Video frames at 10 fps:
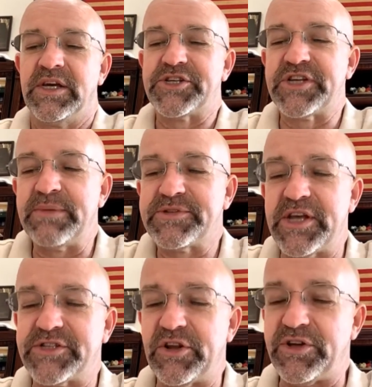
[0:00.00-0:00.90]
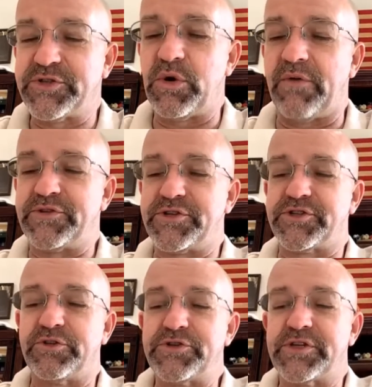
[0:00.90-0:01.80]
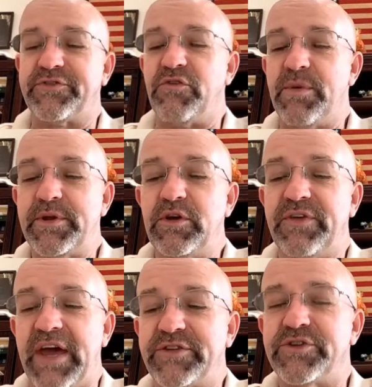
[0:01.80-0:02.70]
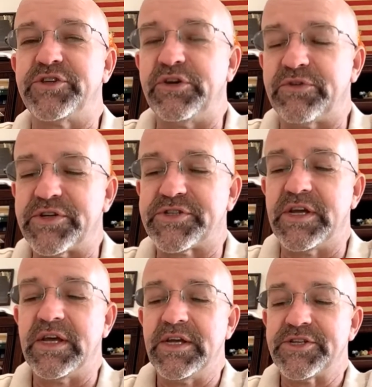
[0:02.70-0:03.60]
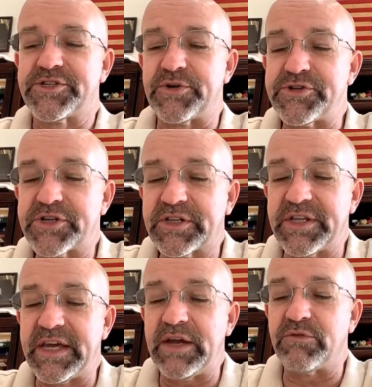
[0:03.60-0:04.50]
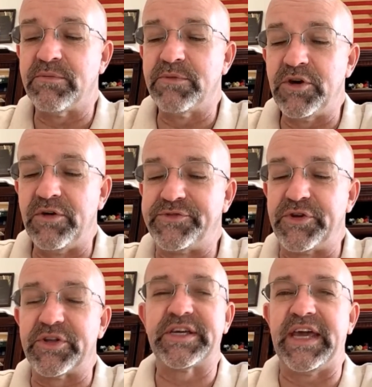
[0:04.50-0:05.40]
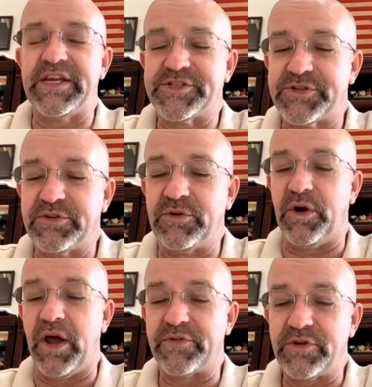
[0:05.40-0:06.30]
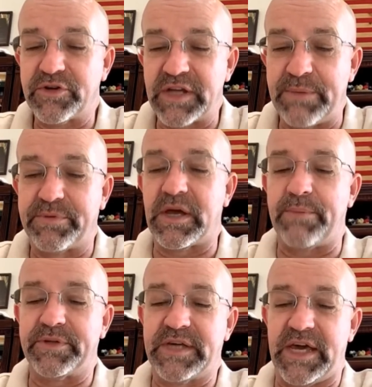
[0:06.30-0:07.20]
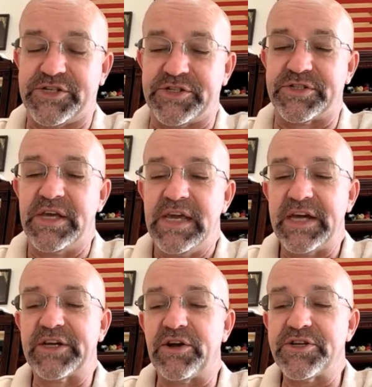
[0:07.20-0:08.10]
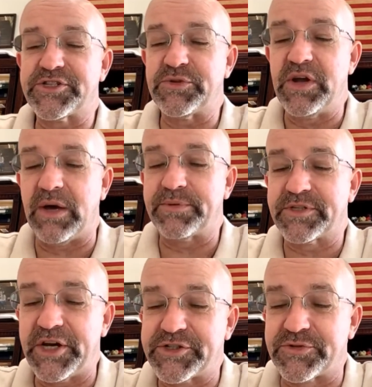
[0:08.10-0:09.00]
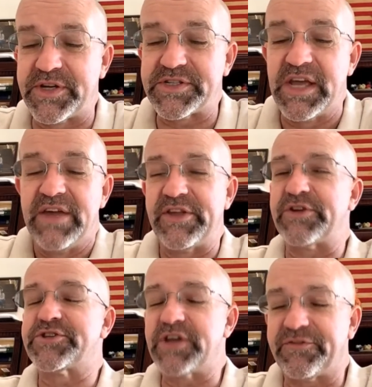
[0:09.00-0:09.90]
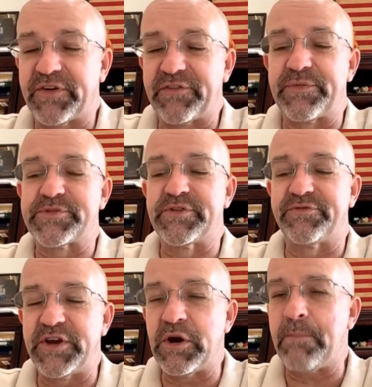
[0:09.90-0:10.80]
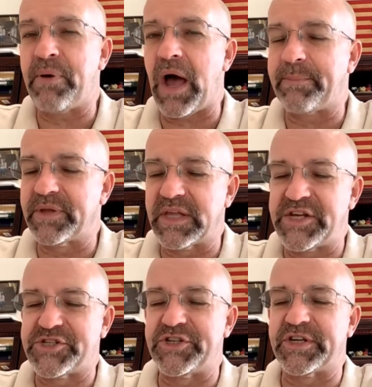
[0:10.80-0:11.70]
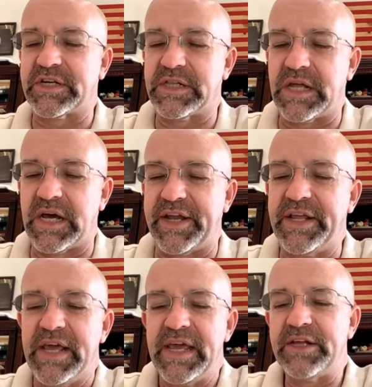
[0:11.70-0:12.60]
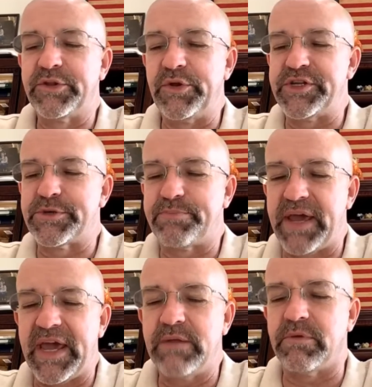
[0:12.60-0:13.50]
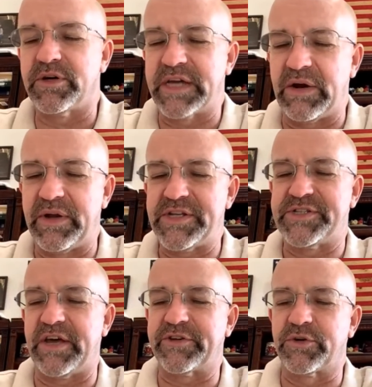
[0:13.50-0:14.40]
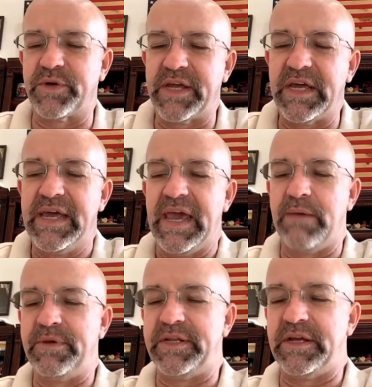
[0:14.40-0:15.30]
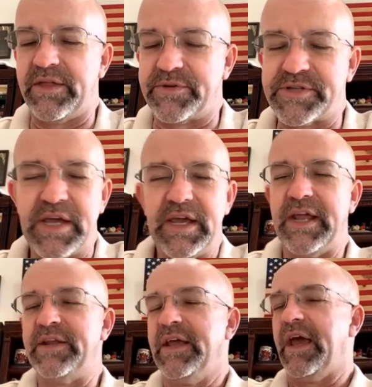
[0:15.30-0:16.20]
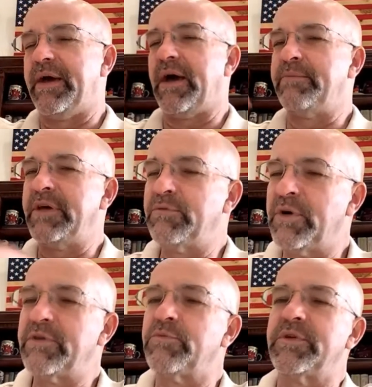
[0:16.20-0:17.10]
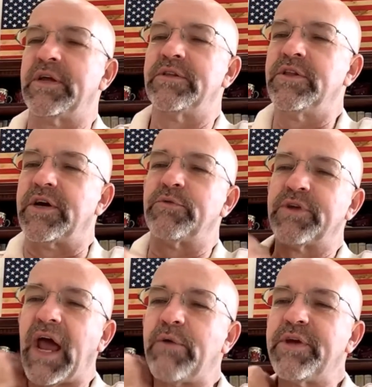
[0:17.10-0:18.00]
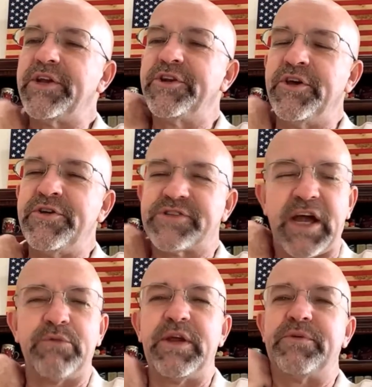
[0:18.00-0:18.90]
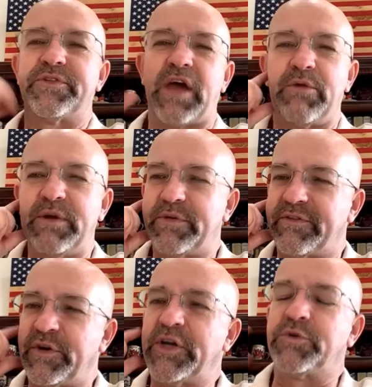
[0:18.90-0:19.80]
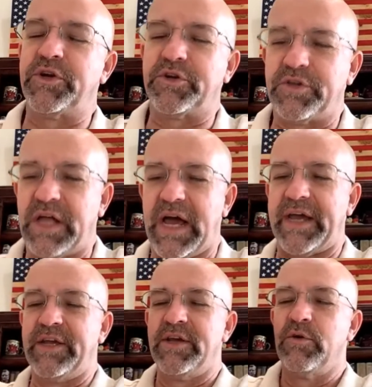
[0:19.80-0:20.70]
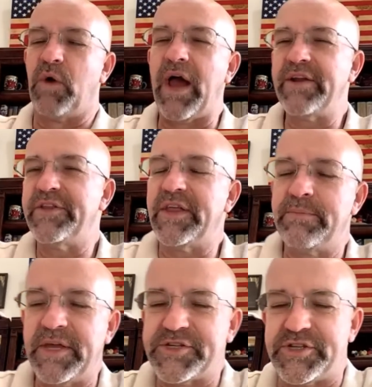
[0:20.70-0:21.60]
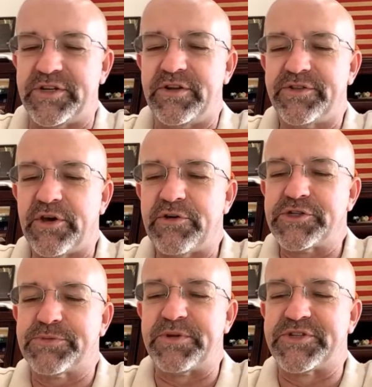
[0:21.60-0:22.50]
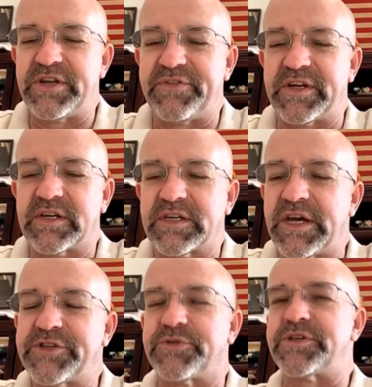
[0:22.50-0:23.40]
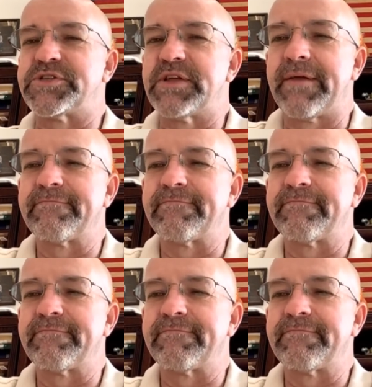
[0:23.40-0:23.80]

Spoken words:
Hashim says it also offers a solution for women who have had their uterus surgically removed due to cancer or other complications. It can also help countries that are suffering from severe population decline, including Japan, Bulgaria, South Korea, and many others. And when I read news, I read with a very critical eye. Why do they mention those specific countries?